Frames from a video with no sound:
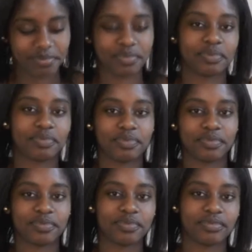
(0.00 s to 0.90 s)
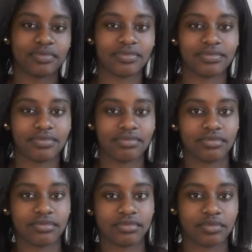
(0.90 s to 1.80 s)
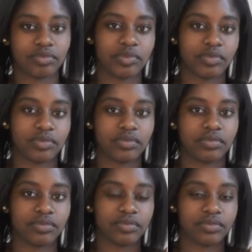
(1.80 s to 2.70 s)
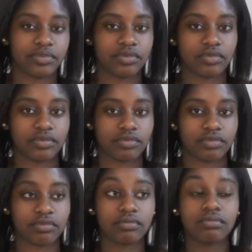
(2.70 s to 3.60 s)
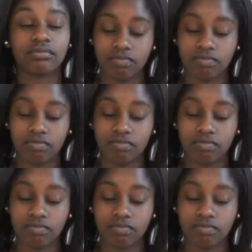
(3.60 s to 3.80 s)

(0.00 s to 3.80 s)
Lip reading: (not speaking)